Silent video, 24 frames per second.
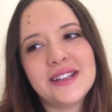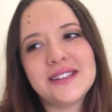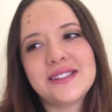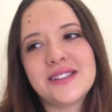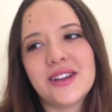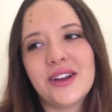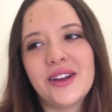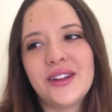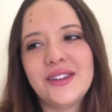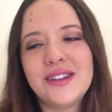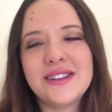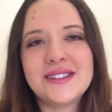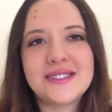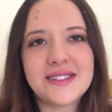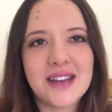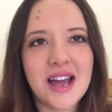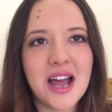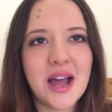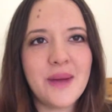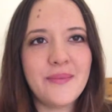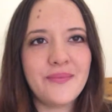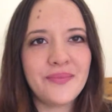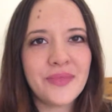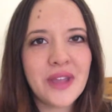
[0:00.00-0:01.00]
So this
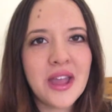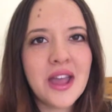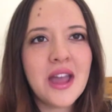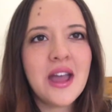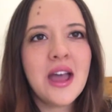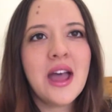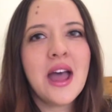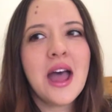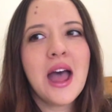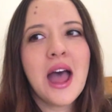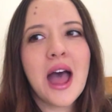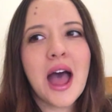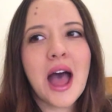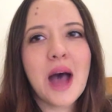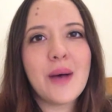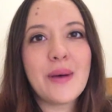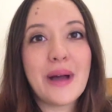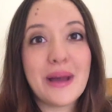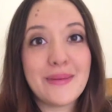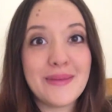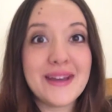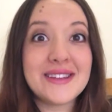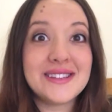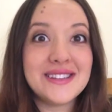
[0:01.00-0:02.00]
time,
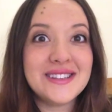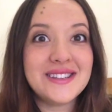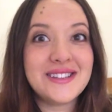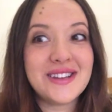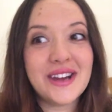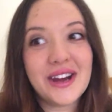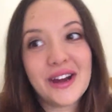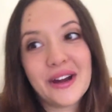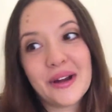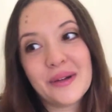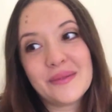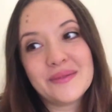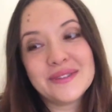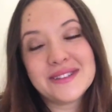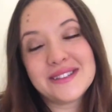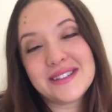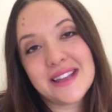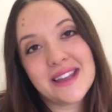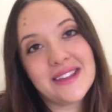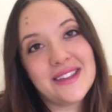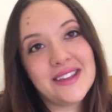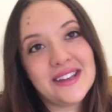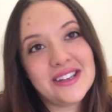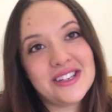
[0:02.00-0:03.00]
I messaged her and
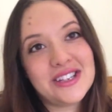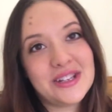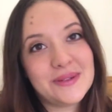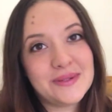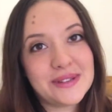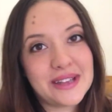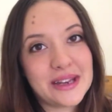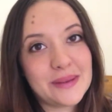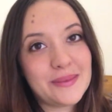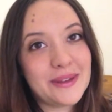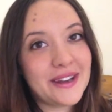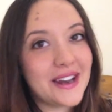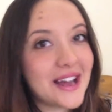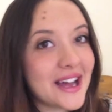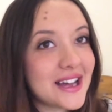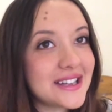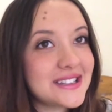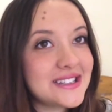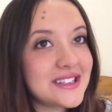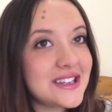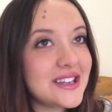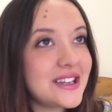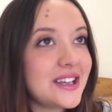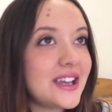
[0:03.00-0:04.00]
said that she was going to be an
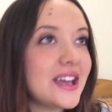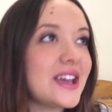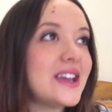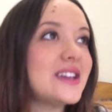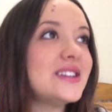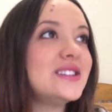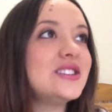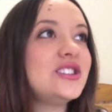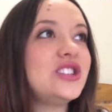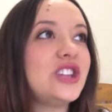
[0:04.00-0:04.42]
auntie again.